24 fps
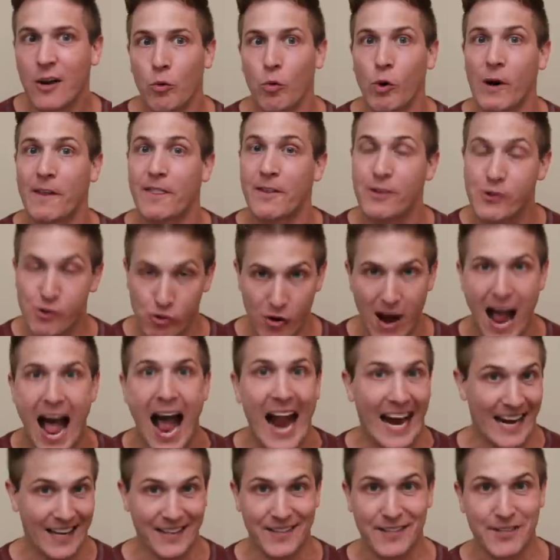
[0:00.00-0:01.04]
with
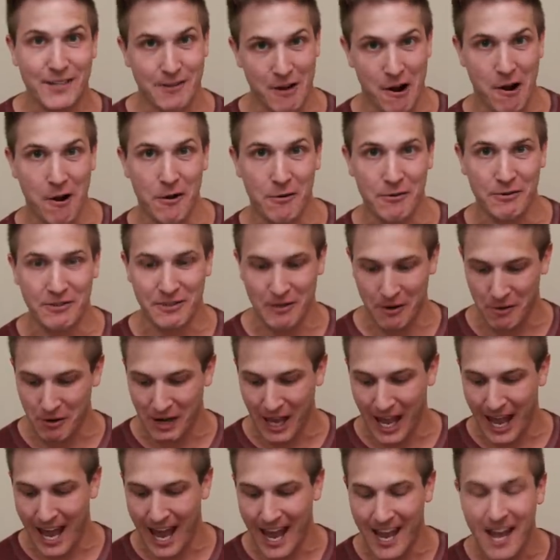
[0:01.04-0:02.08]
dragon stones,
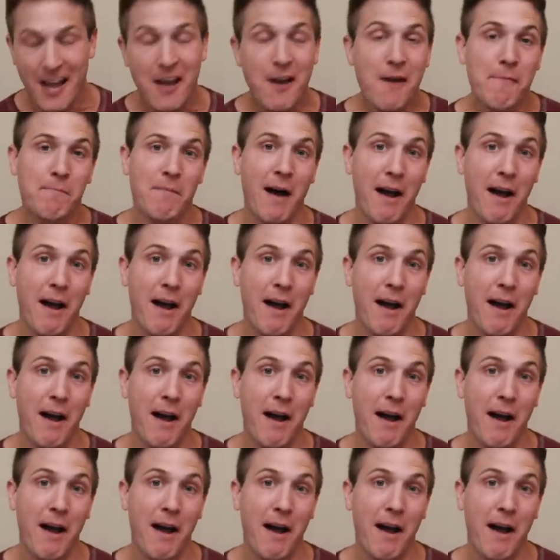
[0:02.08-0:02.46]
okay?